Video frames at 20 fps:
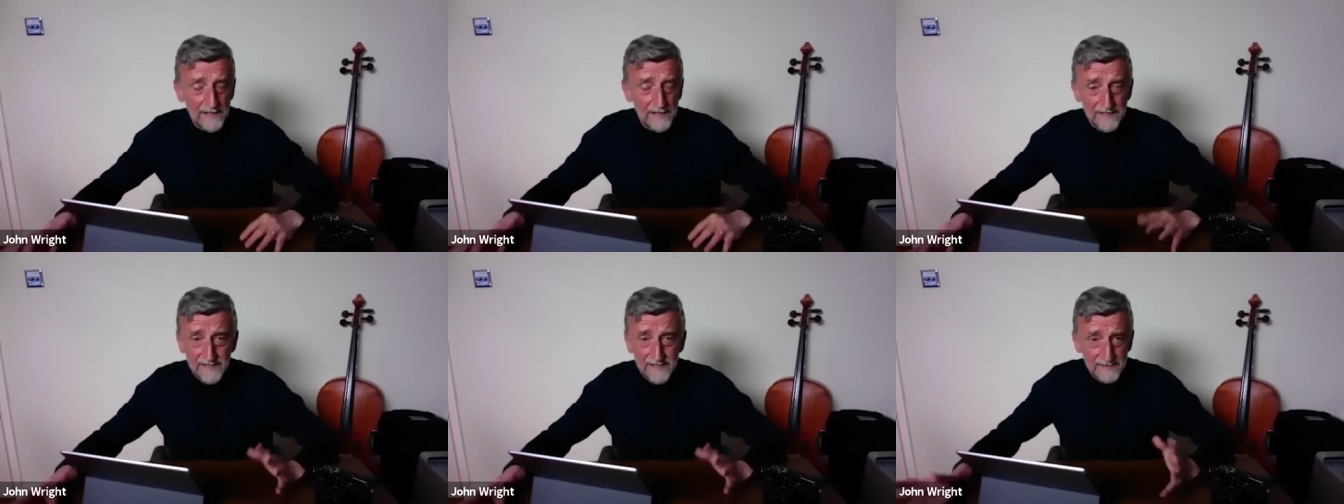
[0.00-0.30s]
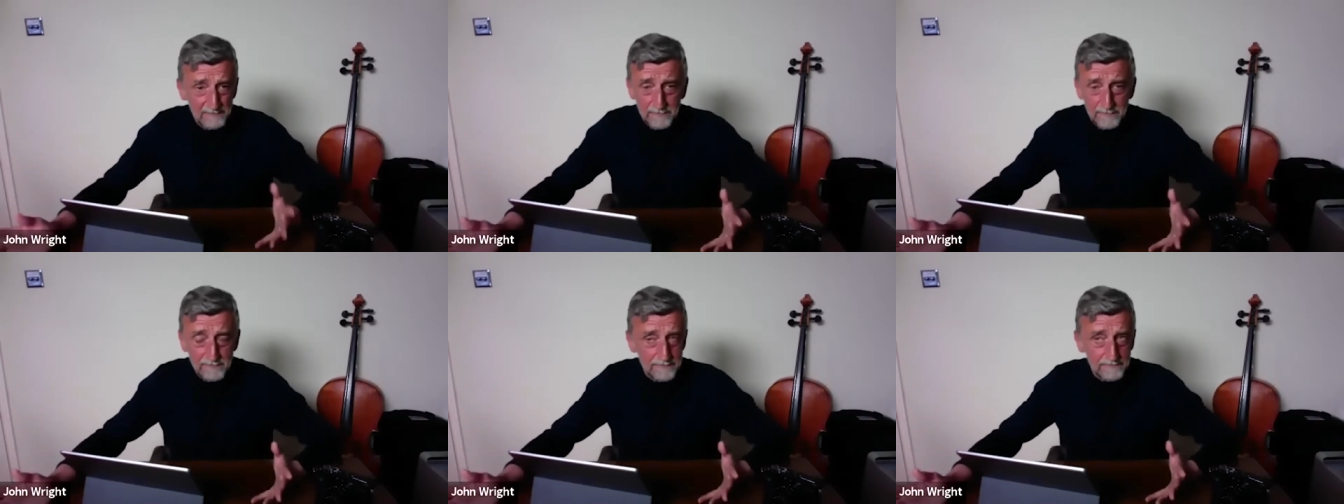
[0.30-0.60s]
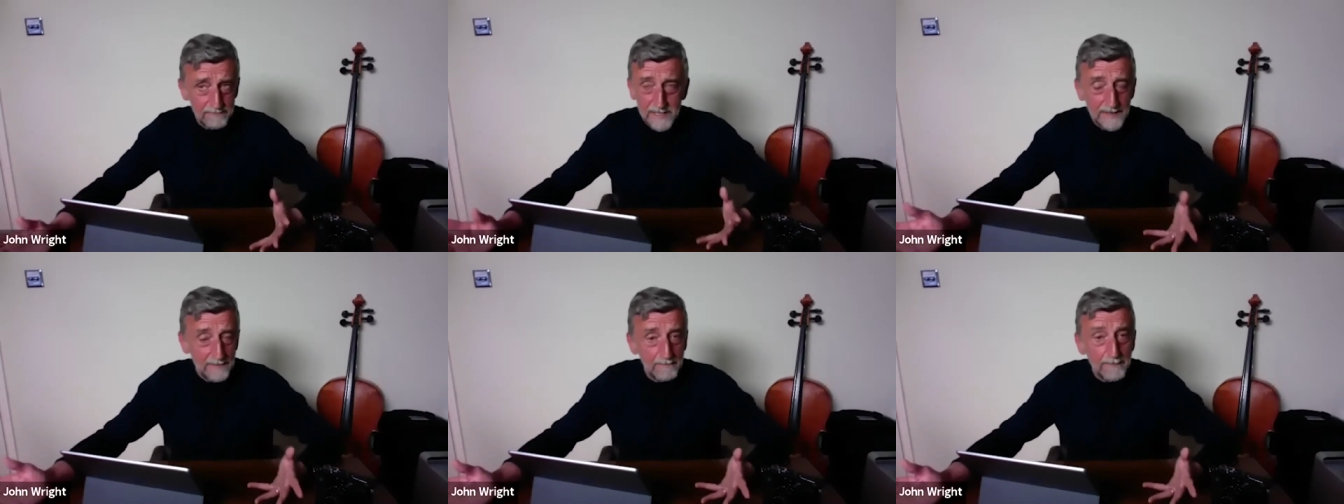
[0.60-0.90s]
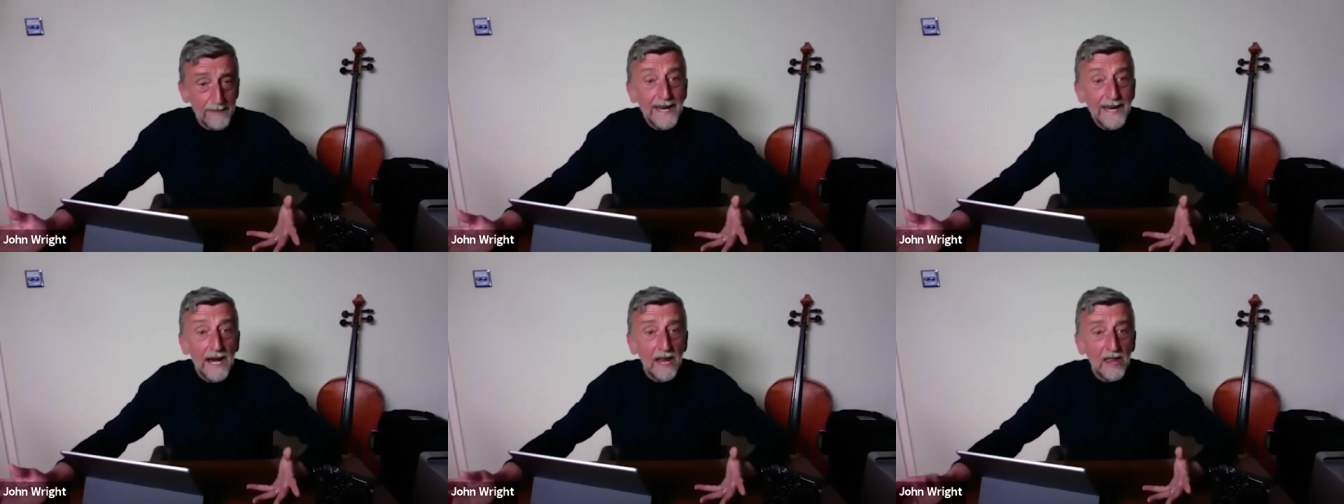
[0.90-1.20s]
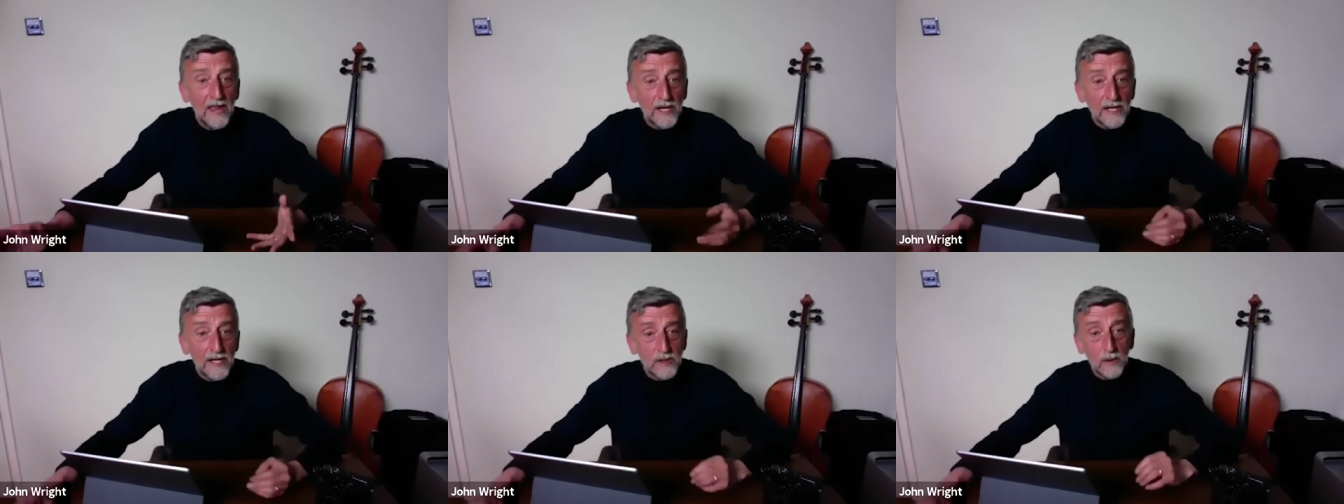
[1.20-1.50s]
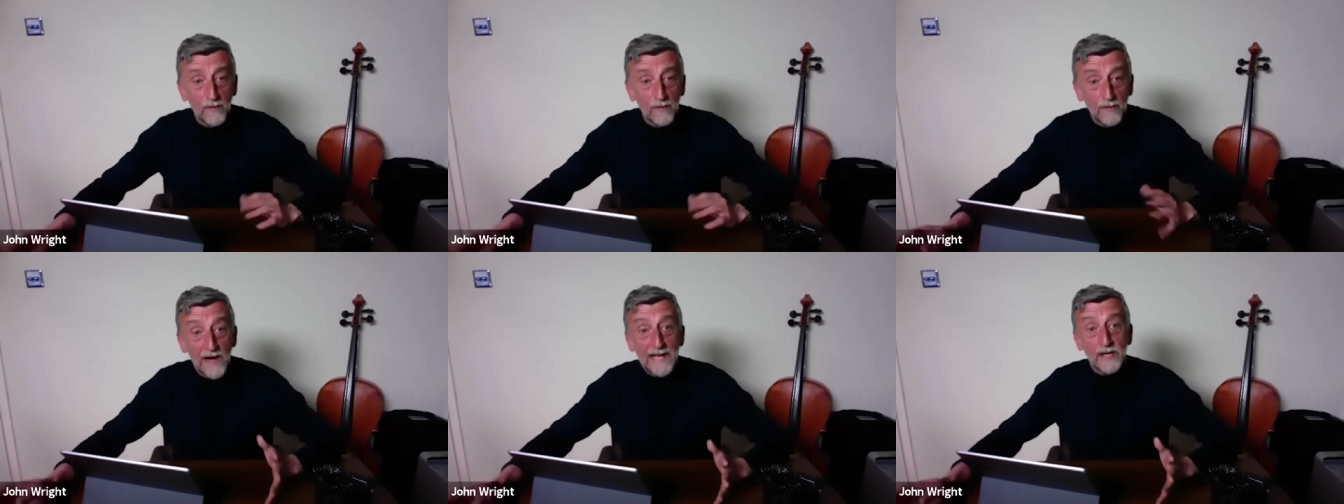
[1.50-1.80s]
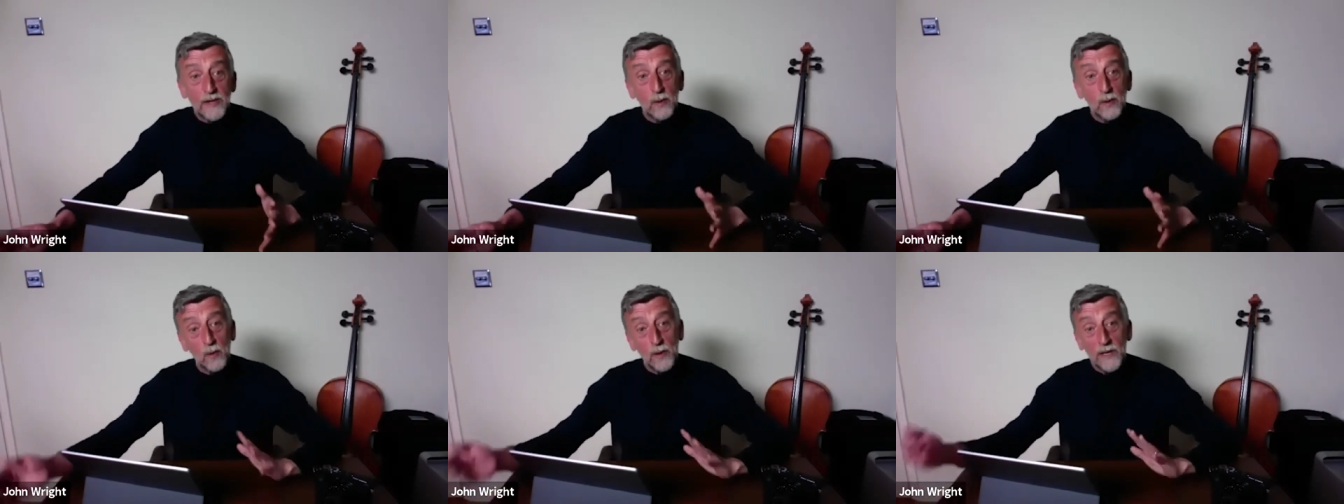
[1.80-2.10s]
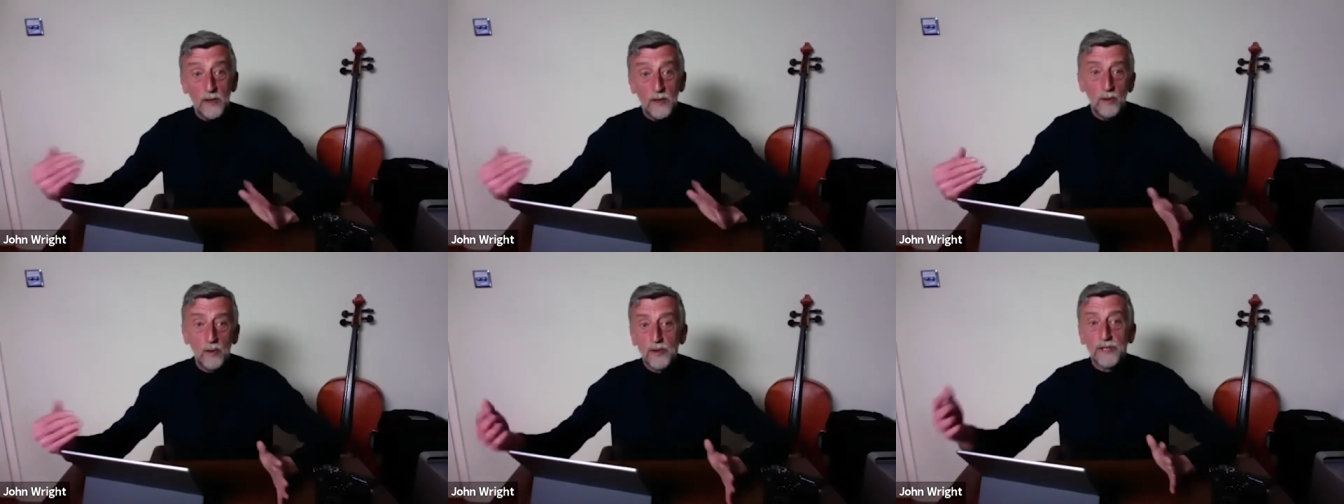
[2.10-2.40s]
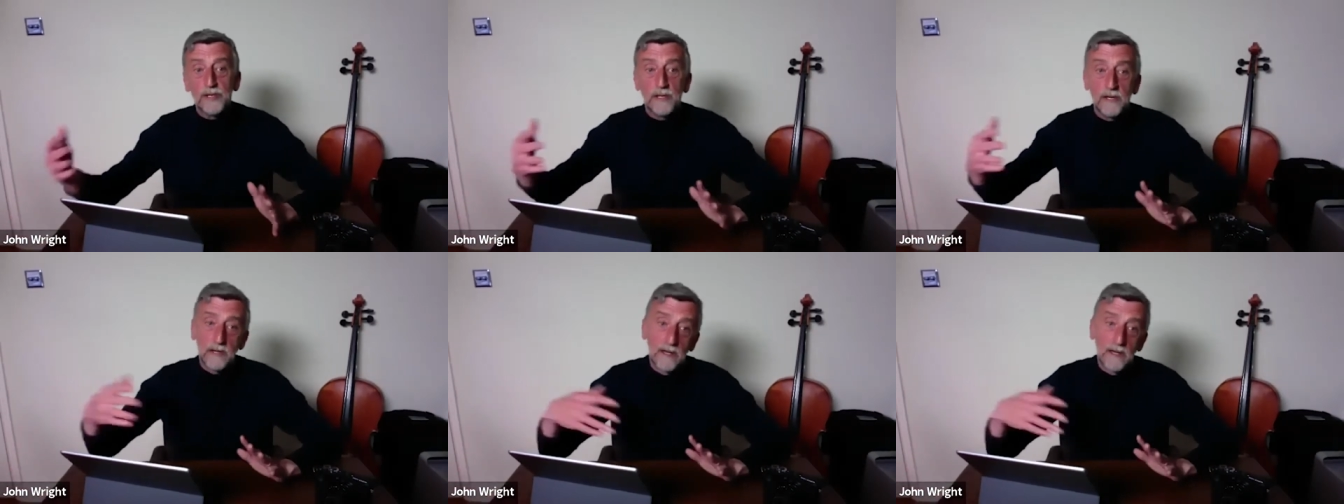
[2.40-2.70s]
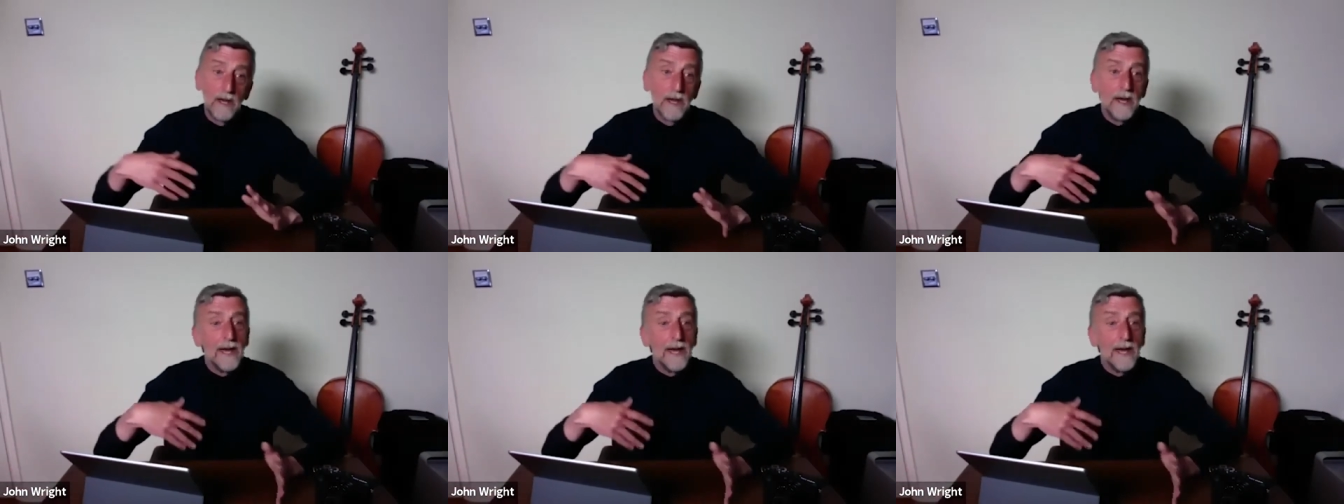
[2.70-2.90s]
It just didn't mean anything. So the fact that we used to